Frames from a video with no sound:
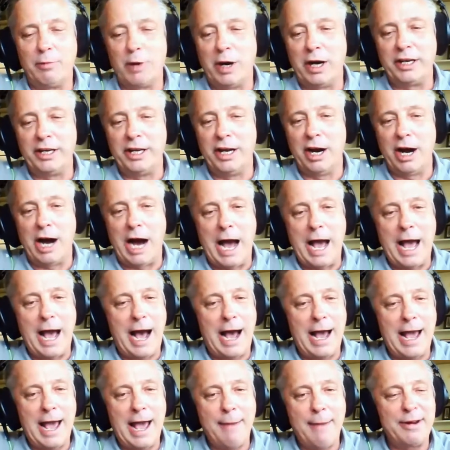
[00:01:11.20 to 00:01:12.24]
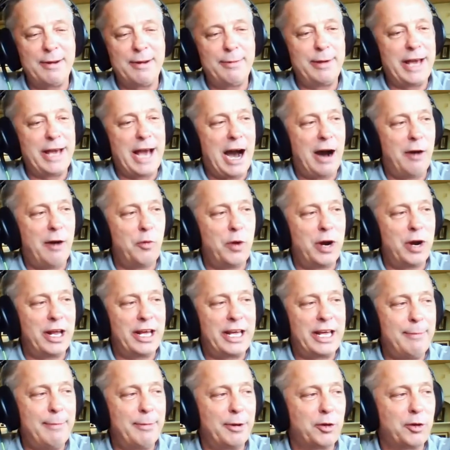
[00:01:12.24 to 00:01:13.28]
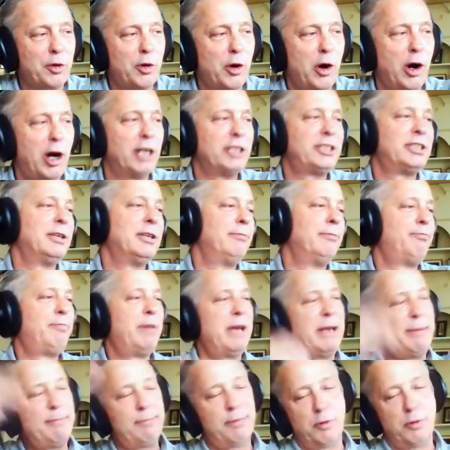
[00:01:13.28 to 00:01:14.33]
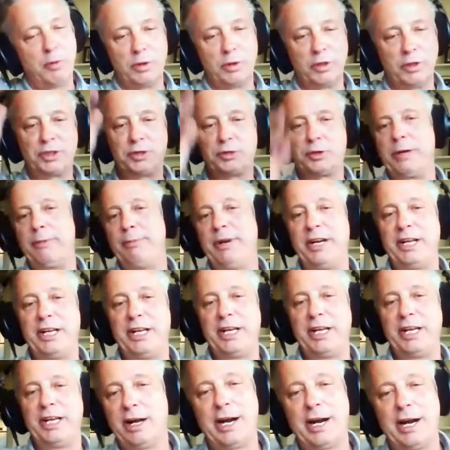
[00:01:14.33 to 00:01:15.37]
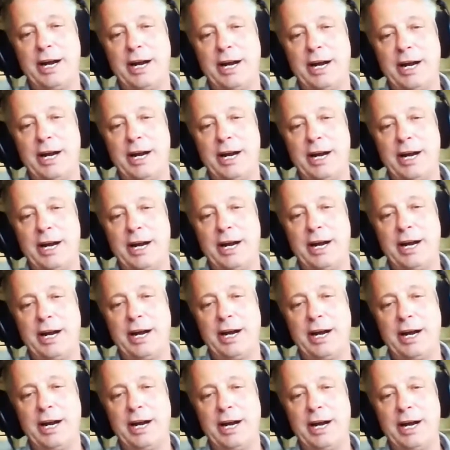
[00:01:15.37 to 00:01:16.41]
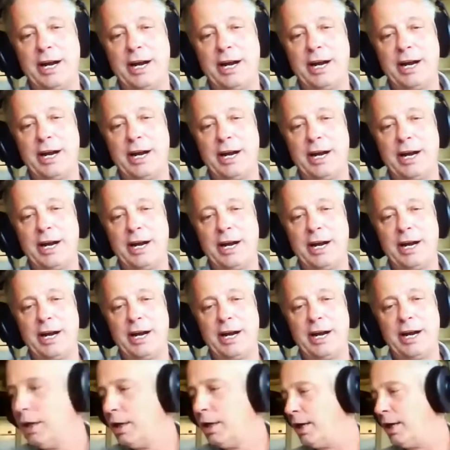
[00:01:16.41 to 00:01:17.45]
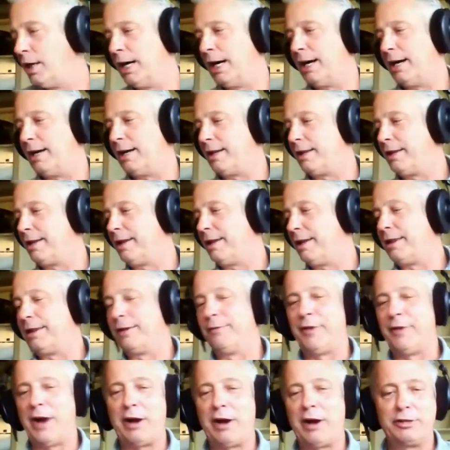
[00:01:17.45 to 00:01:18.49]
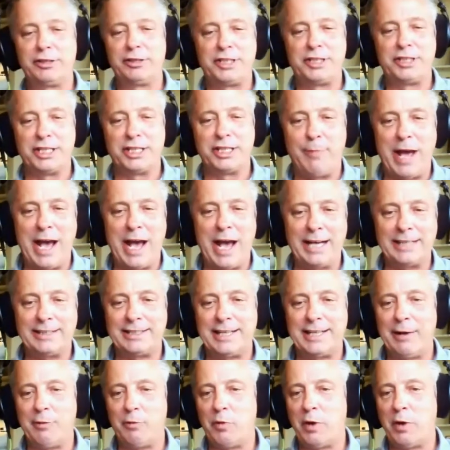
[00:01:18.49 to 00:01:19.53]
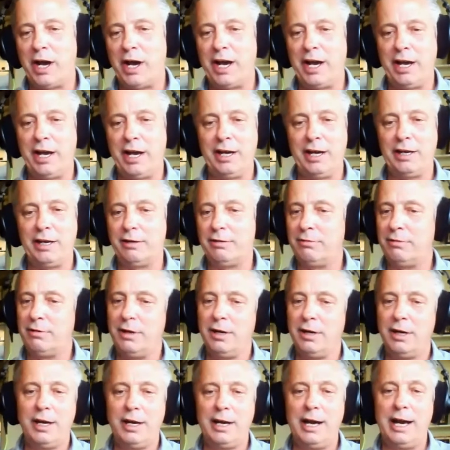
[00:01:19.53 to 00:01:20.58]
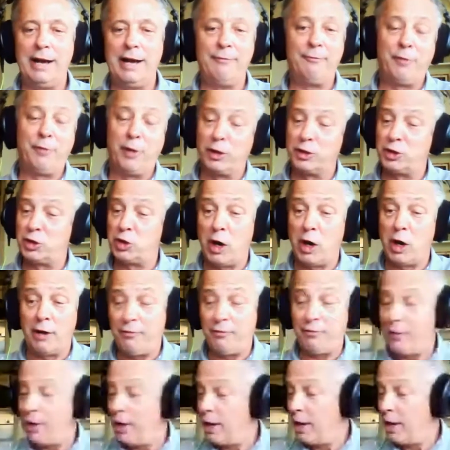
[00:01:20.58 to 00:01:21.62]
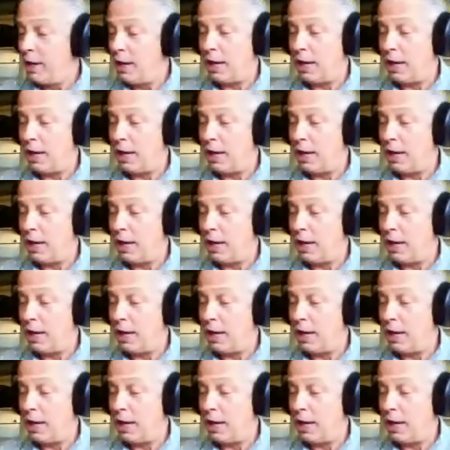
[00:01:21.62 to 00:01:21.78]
well, you know, I happened to be out when it came across, and people were screaming and yelling. I said, that's absolute bullshit. The virus doesn't pass that way, and first off,